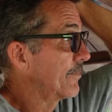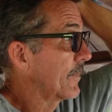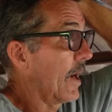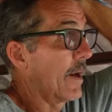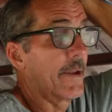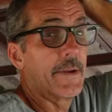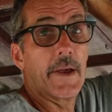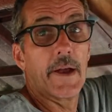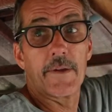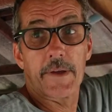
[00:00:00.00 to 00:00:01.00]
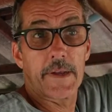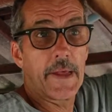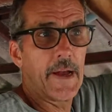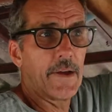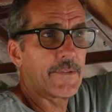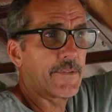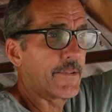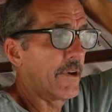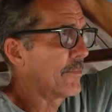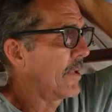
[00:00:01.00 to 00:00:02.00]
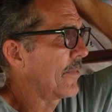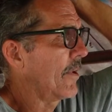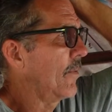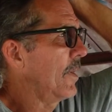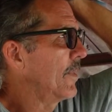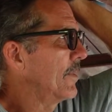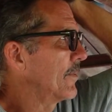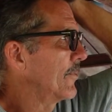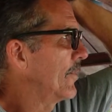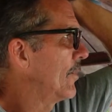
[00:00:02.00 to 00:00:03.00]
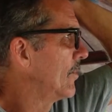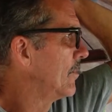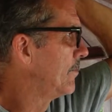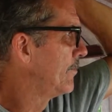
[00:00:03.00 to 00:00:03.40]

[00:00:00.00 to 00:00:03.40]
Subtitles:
got in there in the canals and stuff. And I thought, wait a minute, there's no